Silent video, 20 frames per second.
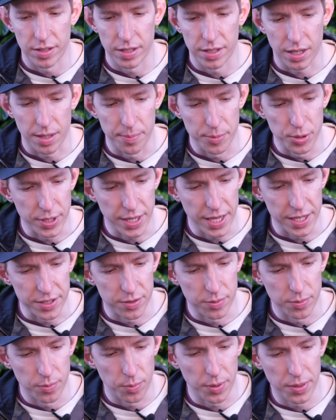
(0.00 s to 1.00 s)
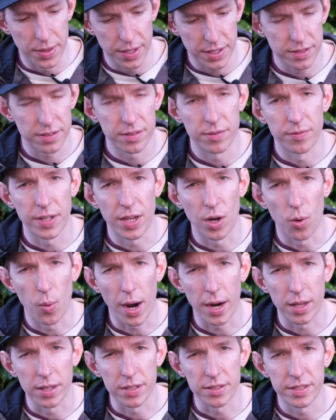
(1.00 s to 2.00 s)
communicates with this via a
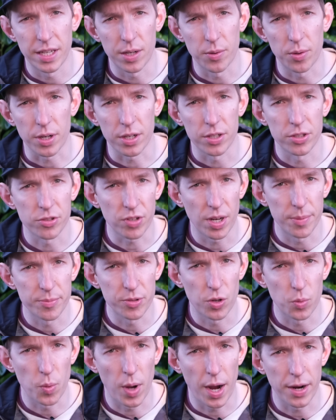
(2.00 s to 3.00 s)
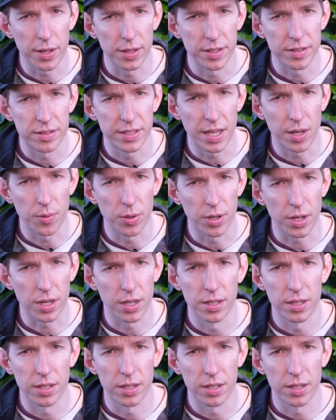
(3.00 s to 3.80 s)
wireless network, SRAM's own wireless network,